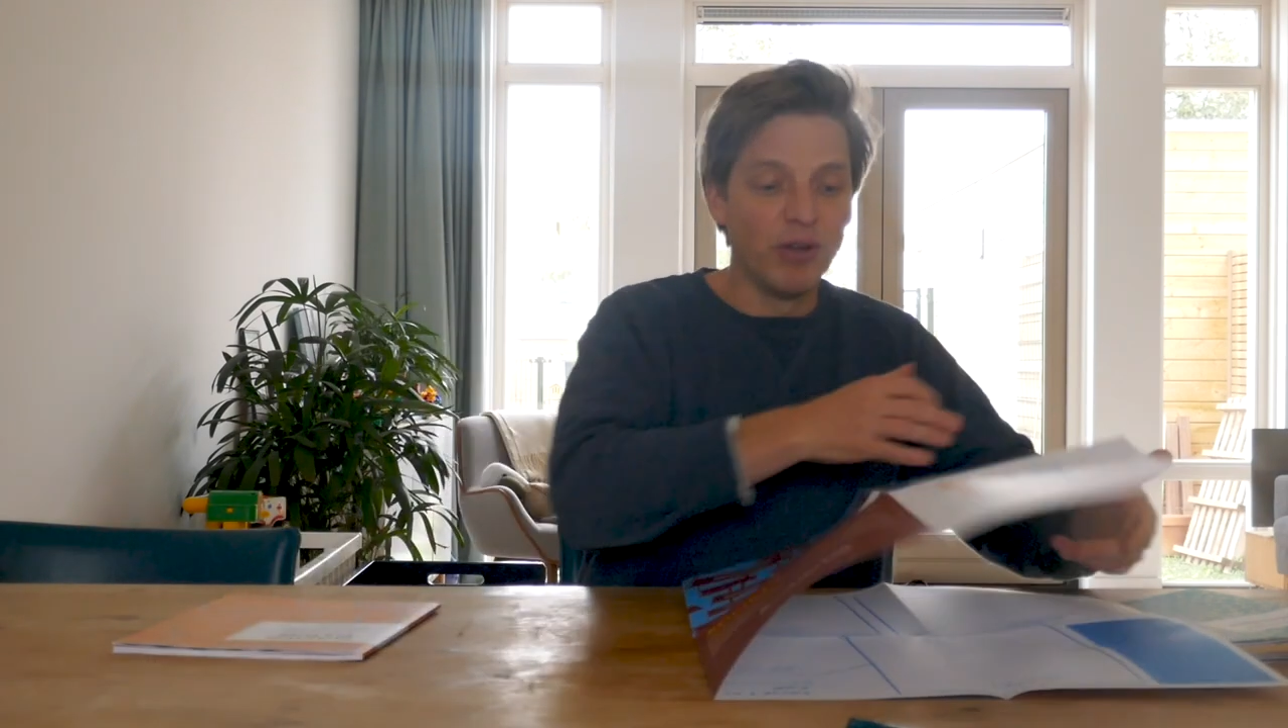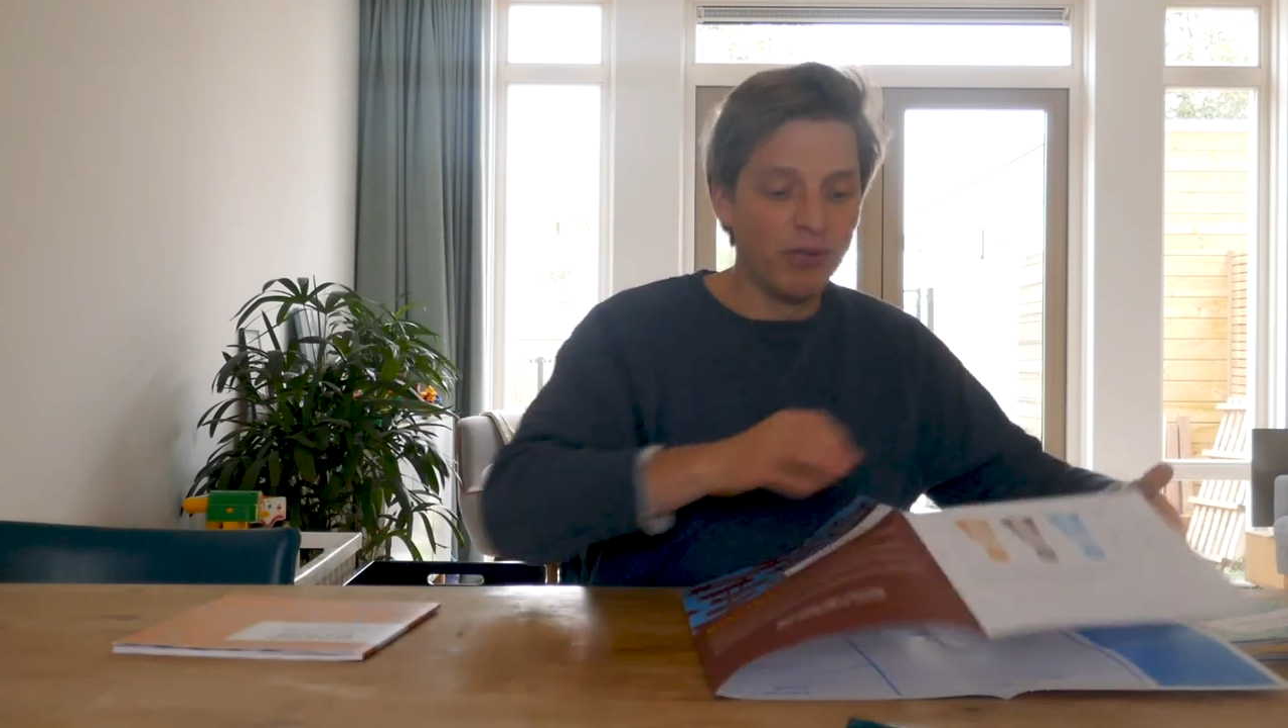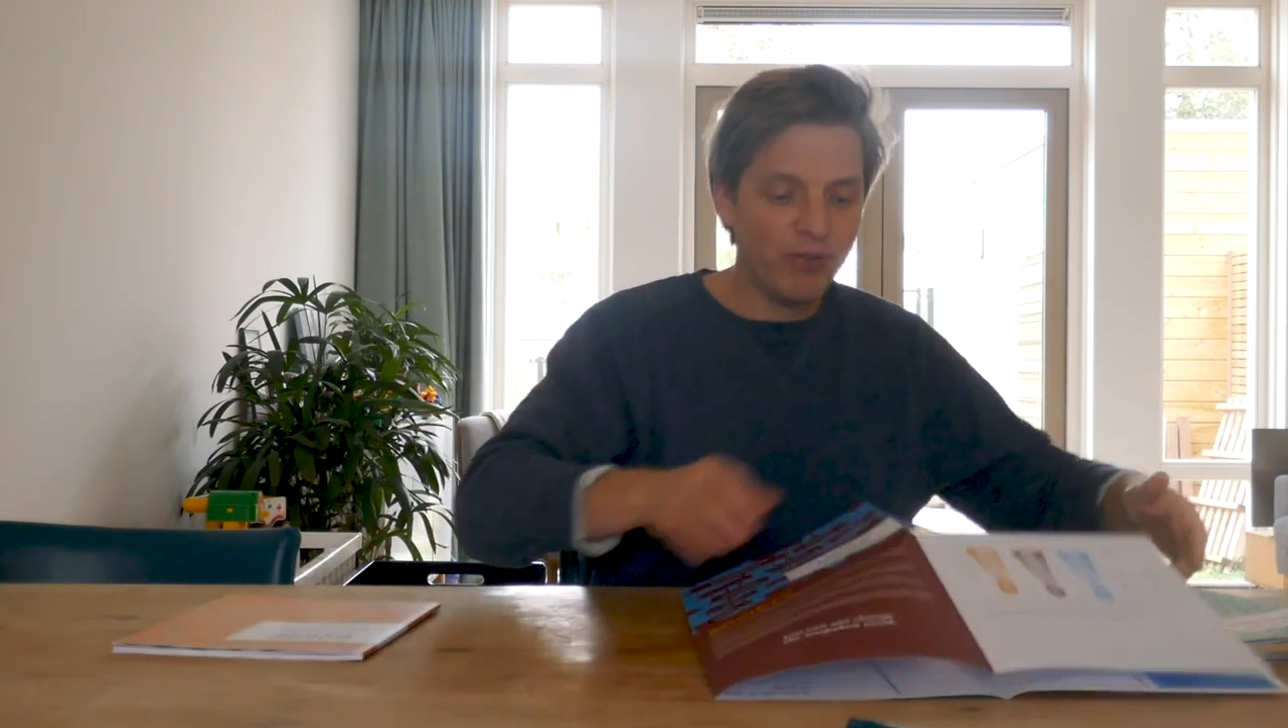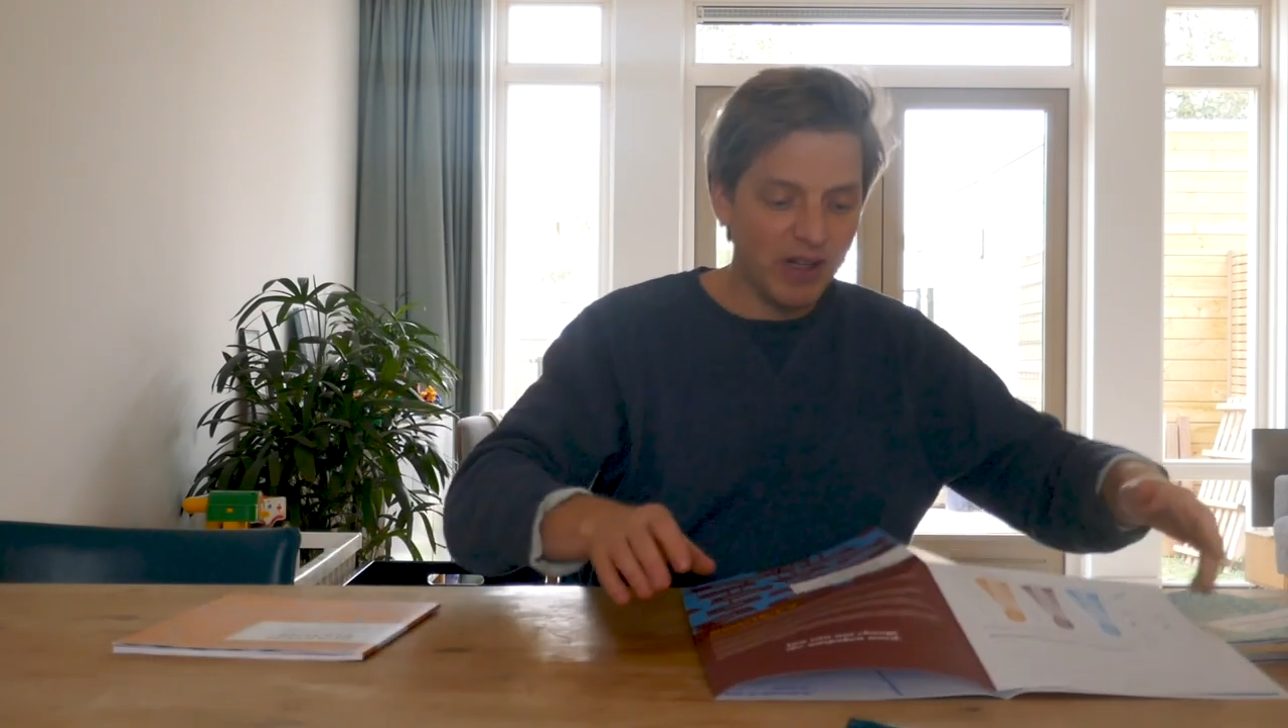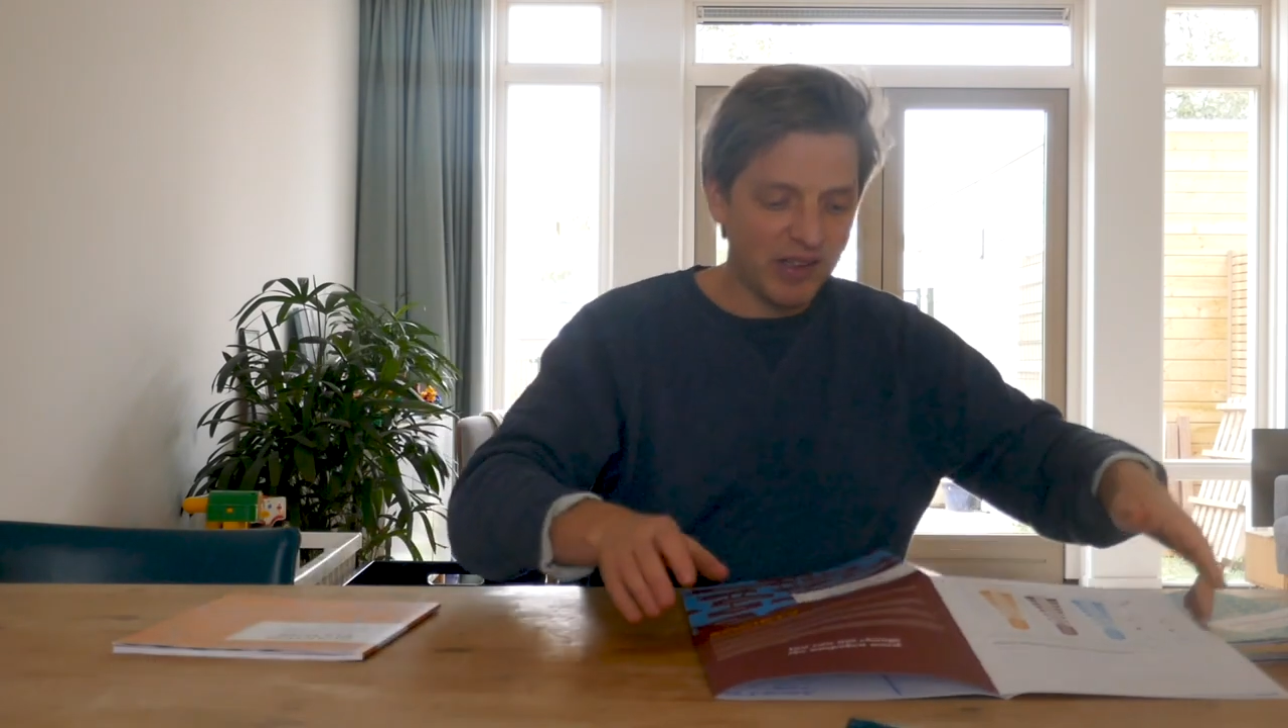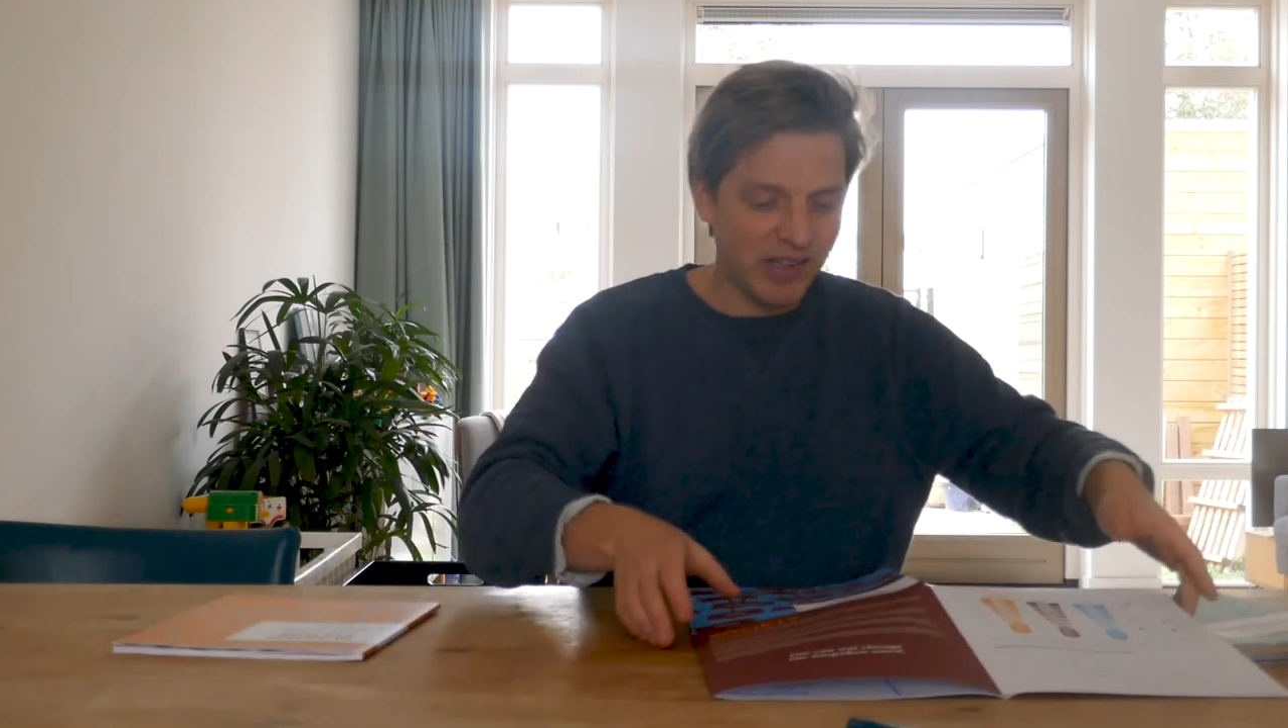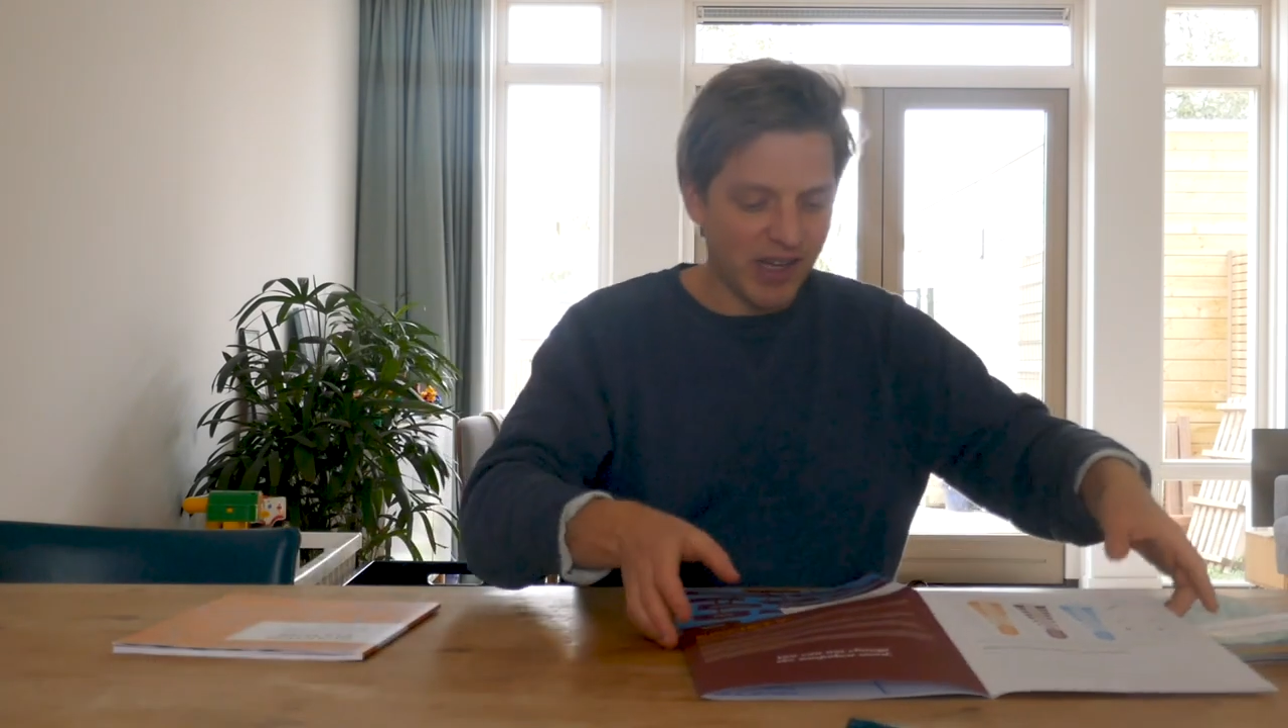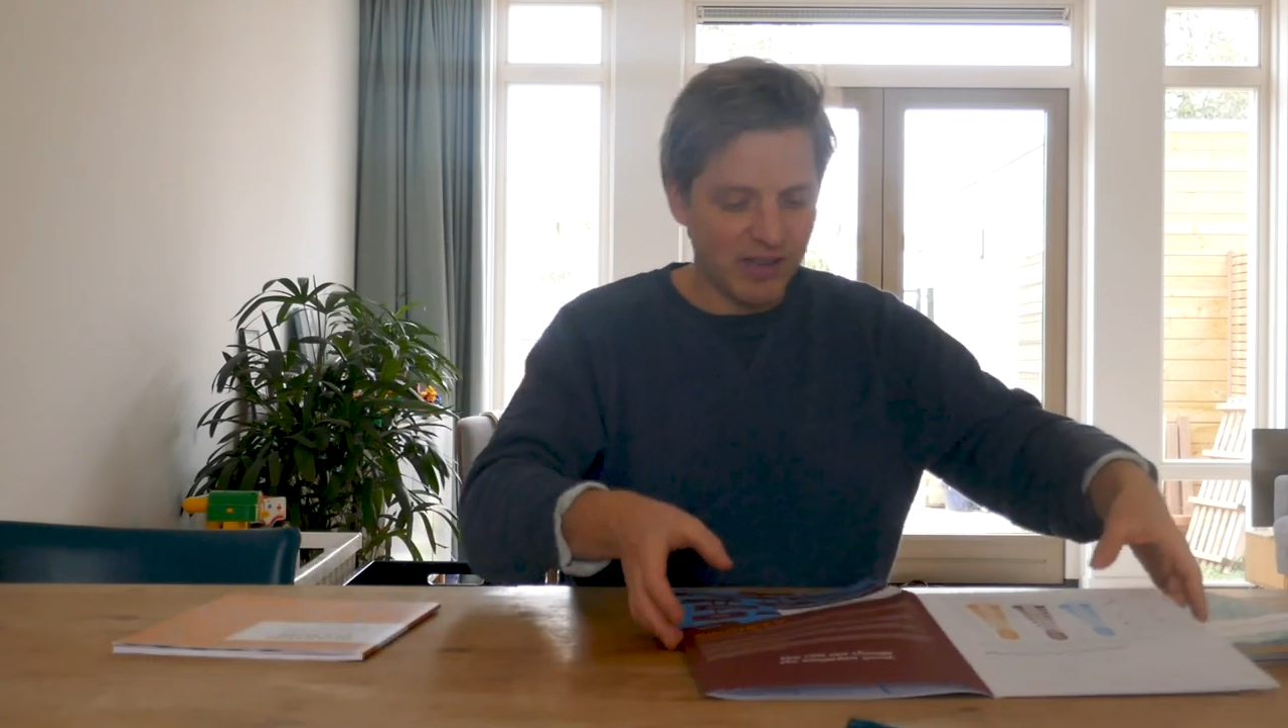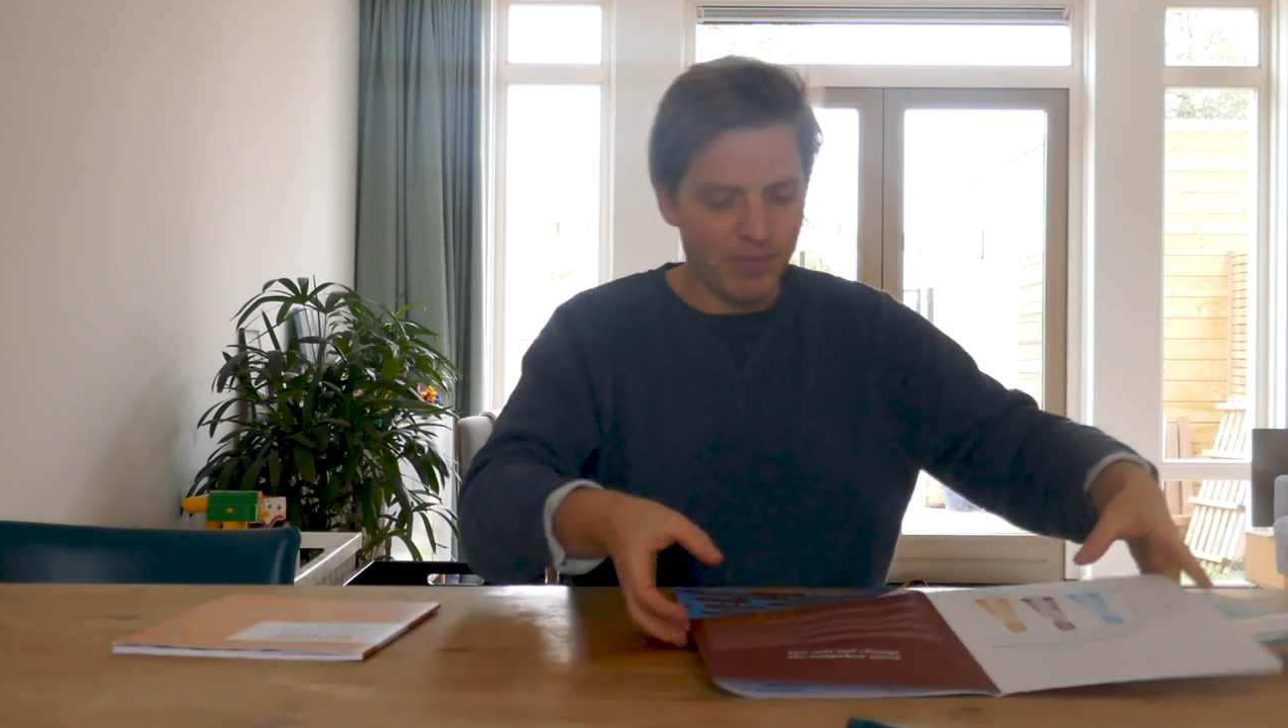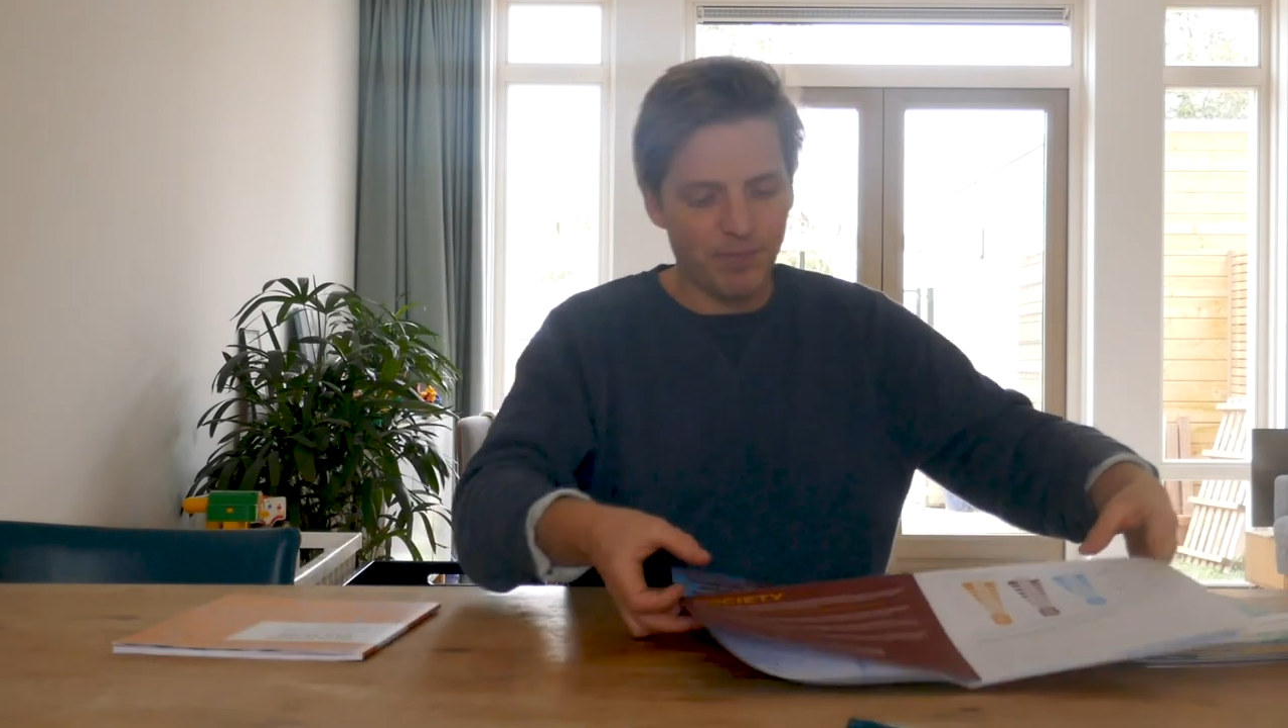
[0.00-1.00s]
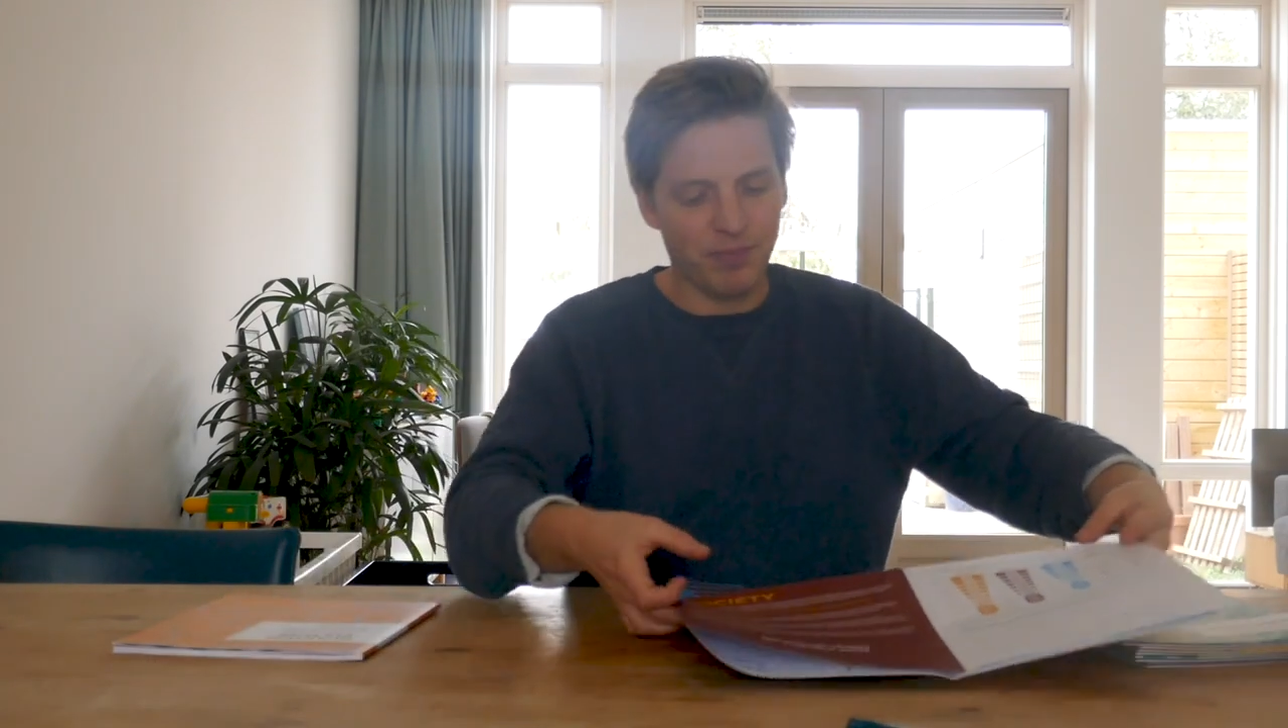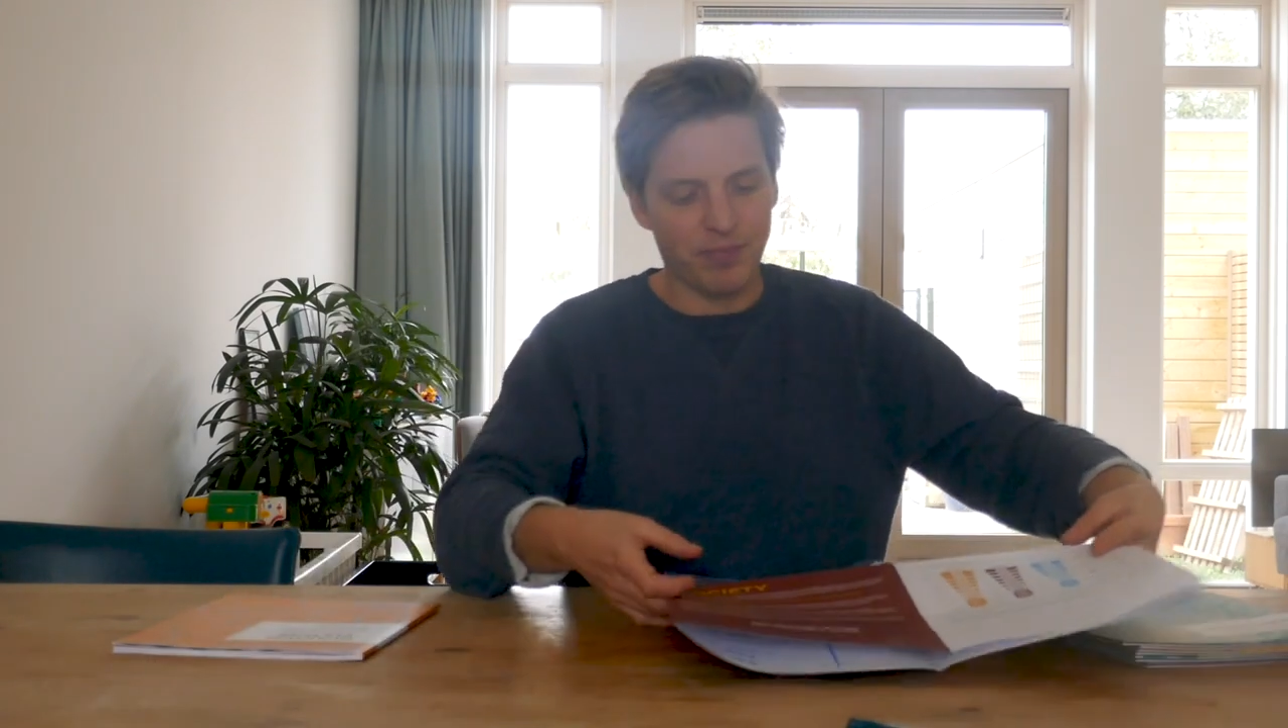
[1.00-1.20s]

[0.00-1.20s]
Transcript: you finish that,